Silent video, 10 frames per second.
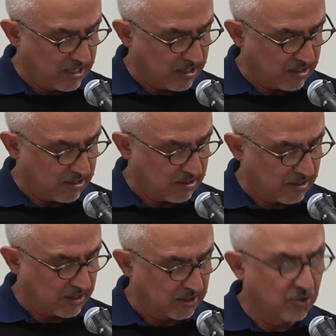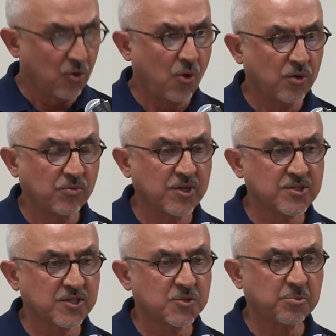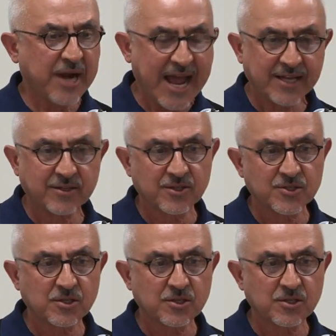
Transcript: uh, nor was its practice